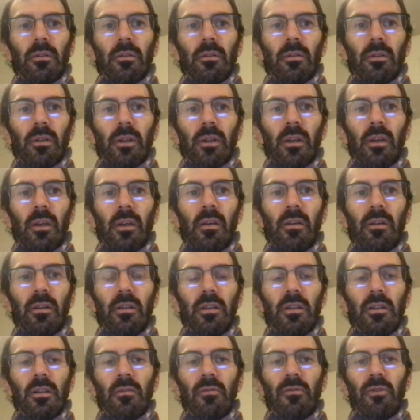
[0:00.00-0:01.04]
Okay, here this
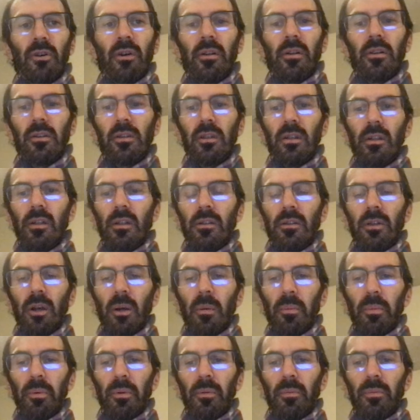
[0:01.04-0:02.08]
is a very silly
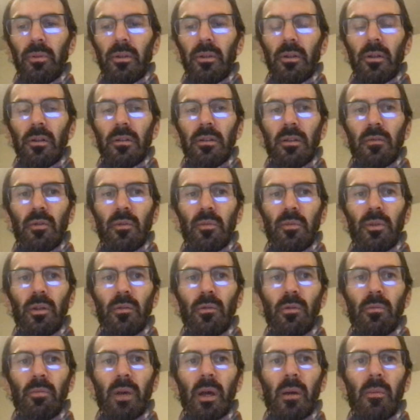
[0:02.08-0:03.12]
example because everybody
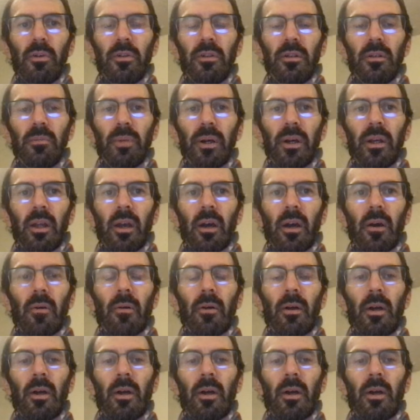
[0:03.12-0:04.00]
remembers it by now,